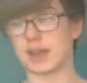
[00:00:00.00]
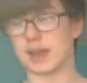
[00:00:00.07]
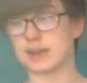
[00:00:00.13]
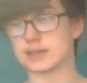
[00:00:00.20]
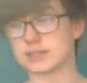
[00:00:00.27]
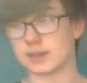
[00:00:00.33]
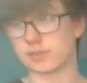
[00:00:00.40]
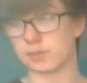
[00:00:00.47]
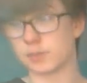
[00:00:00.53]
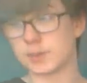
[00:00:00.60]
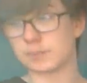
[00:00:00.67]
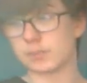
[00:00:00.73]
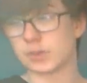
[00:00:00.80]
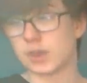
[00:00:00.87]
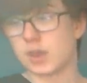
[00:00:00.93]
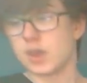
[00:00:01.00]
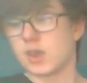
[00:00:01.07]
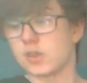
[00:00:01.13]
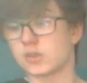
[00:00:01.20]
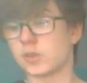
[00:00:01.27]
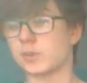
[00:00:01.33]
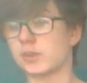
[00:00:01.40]
and government.
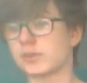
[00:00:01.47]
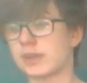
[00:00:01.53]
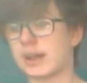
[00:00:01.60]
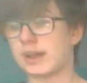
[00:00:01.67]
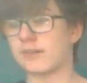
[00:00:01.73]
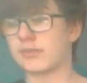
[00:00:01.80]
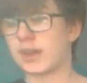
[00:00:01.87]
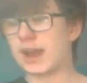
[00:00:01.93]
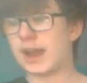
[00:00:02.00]
So we also have the